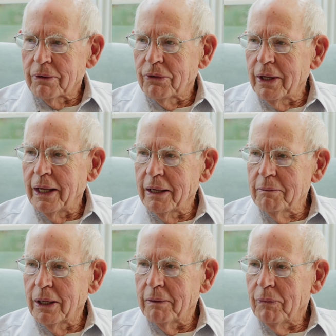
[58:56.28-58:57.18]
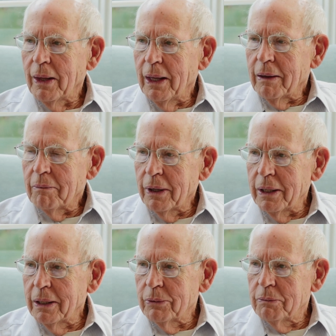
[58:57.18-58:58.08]
of thing, but
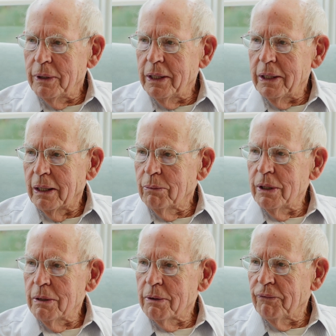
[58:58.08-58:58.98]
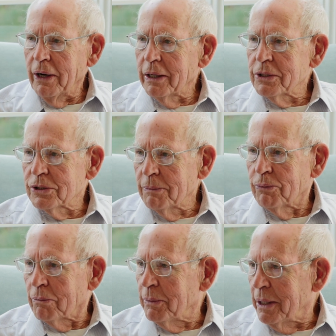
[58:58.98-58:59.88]
it would be a fairly
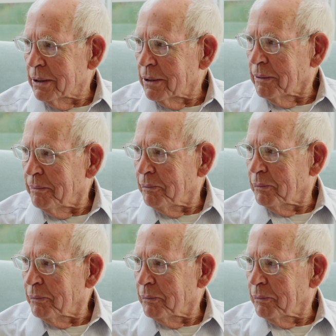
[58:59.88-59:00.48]
simple meal.